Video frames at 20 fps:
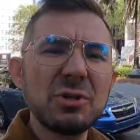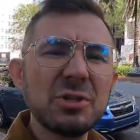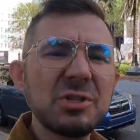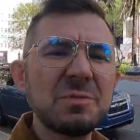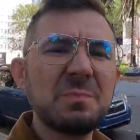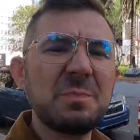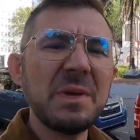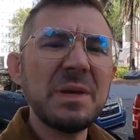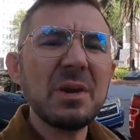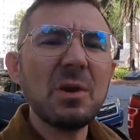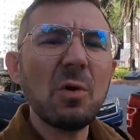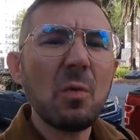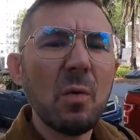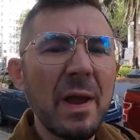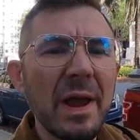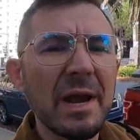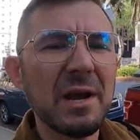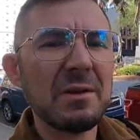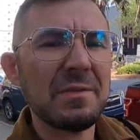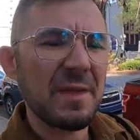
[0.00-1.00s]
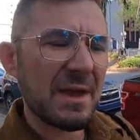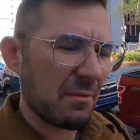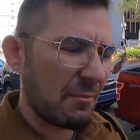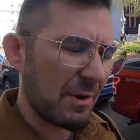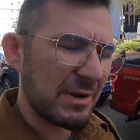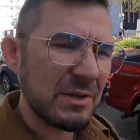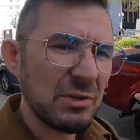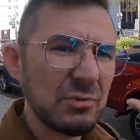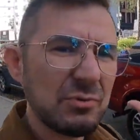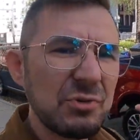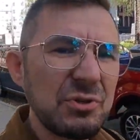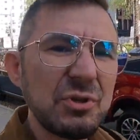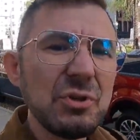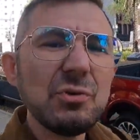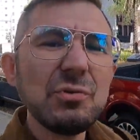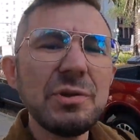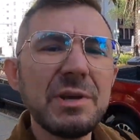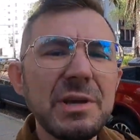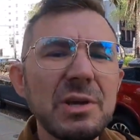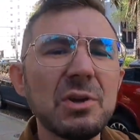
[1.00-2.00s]
just be aware that when you
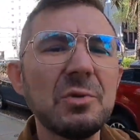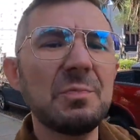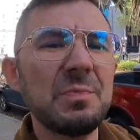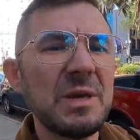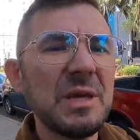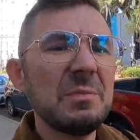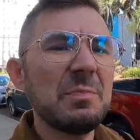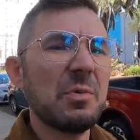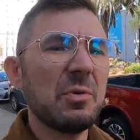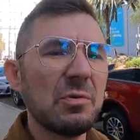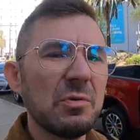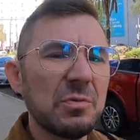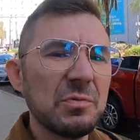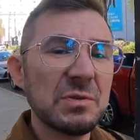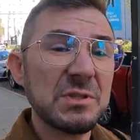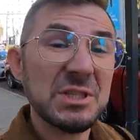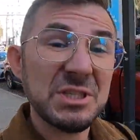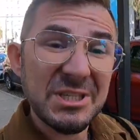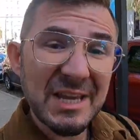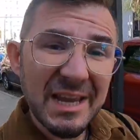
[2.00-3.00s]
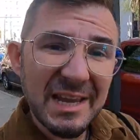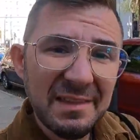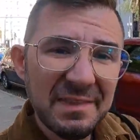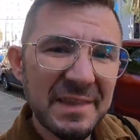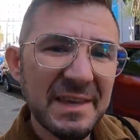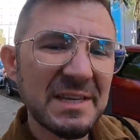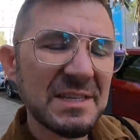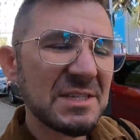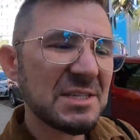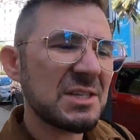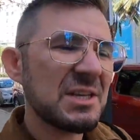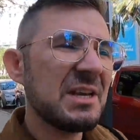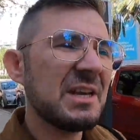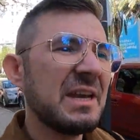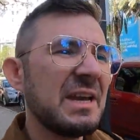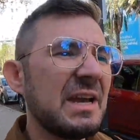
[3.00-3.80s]
do hear people say this,